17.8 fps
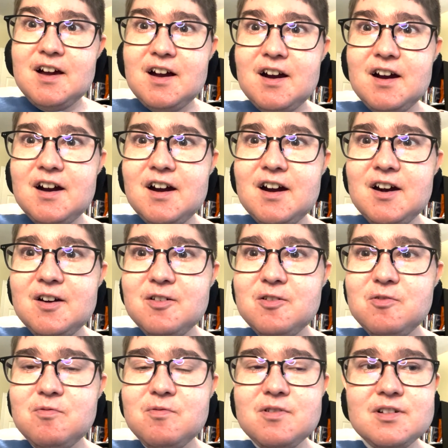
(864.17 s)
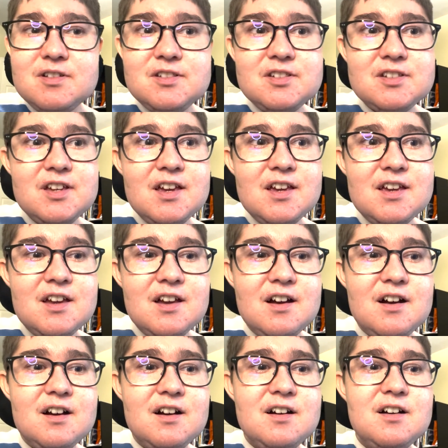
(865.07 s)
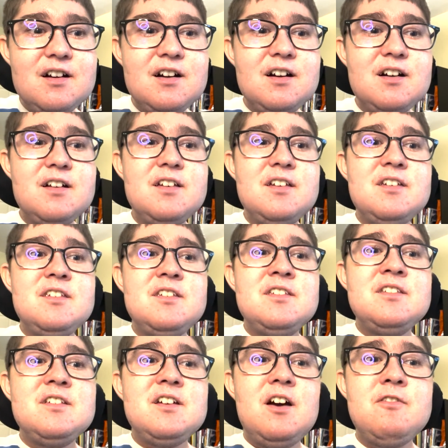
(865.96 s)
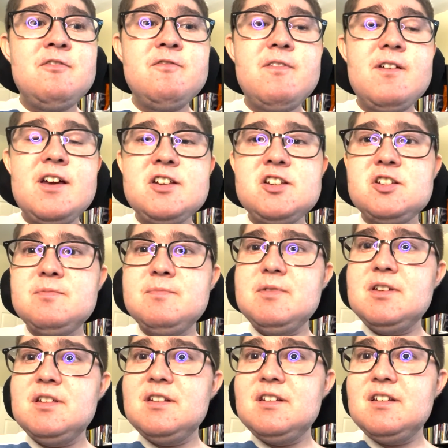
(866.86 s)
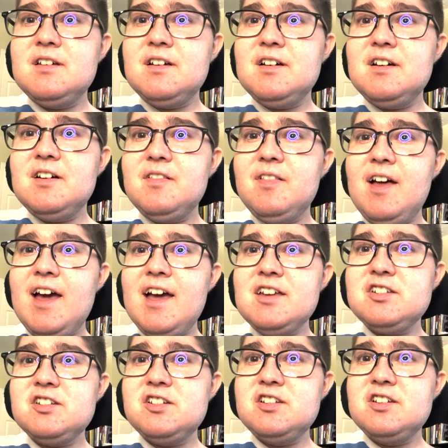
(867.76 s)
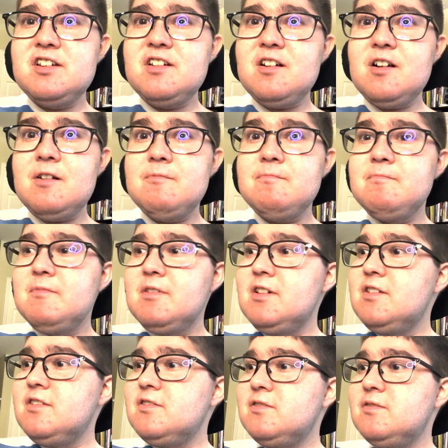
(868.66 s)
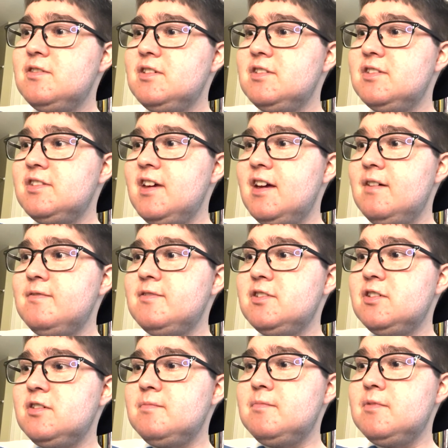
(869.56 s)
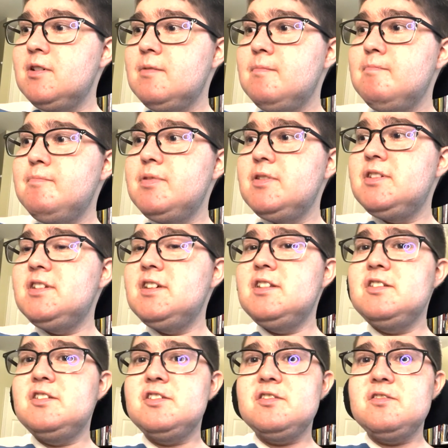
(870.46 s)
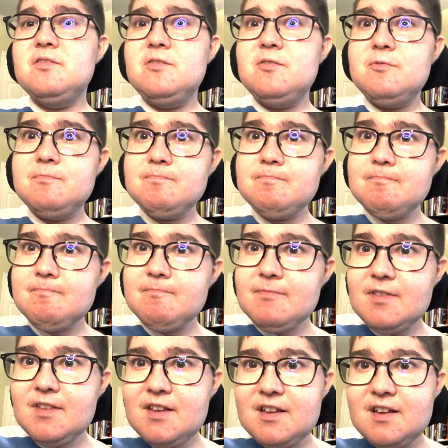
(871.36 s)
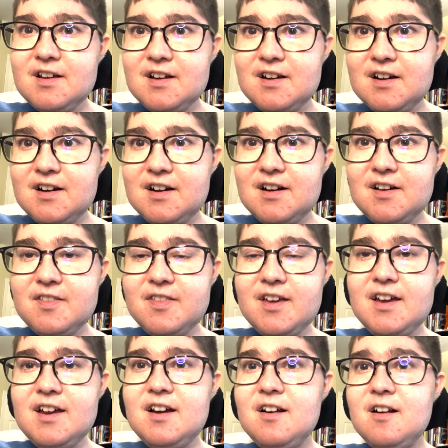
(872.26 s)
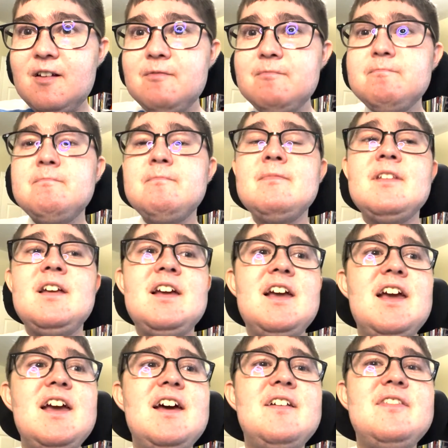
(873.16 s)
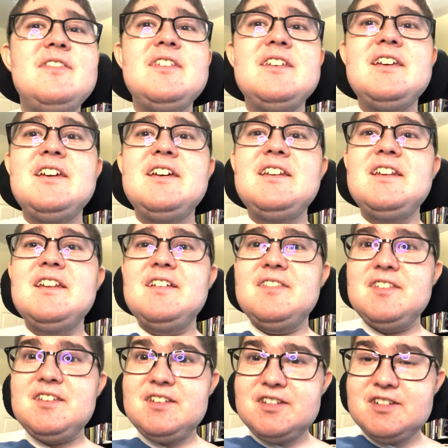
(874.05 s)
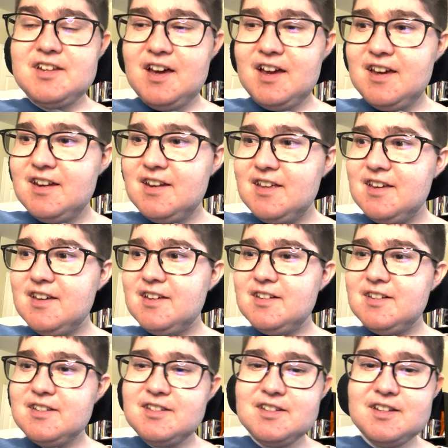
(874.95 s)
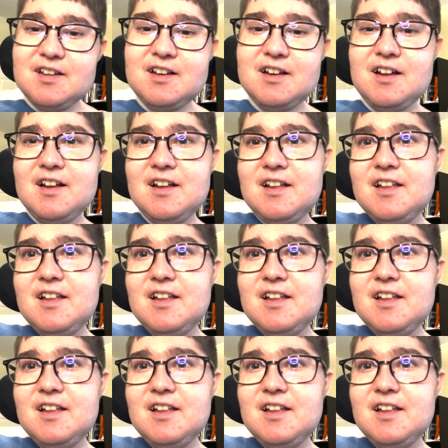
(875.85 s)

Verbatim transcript: uh, who was a, uh, a, uh, a freshman uh, last year. So he does have some um, potential uh, there. And then, and then tight end uh,